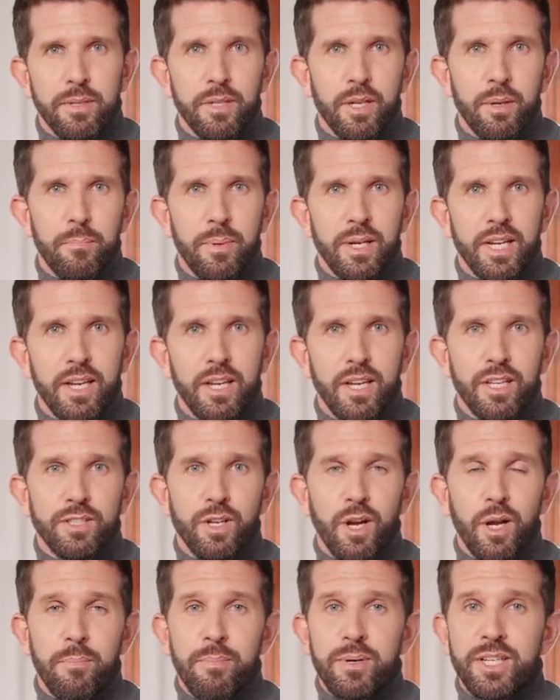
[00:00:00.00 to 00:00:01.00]
Habitica's
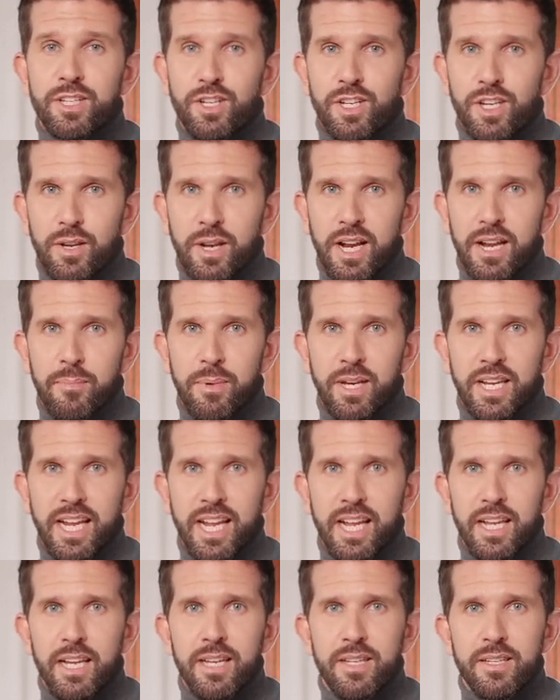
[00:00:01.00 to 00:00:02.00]
RPG-like
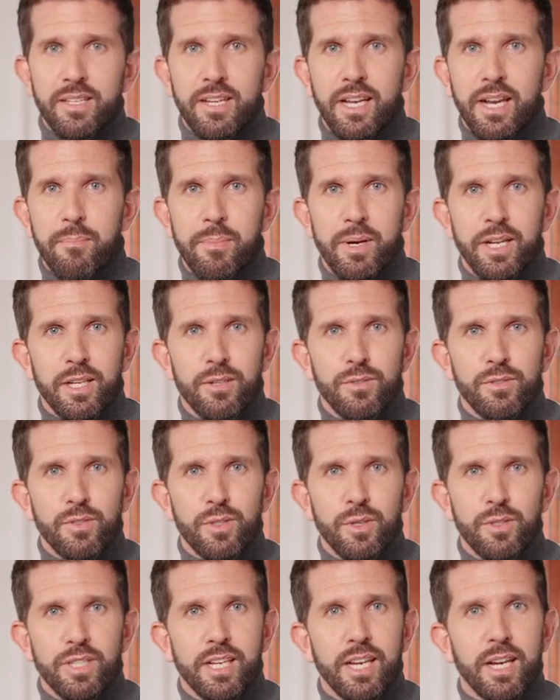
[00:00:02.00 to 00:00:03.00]
mechanics can be
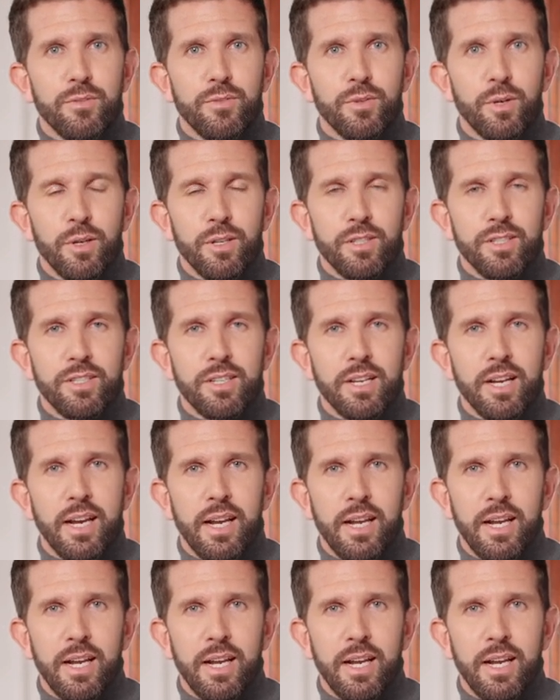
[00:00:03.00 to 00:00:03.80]
confusing at first,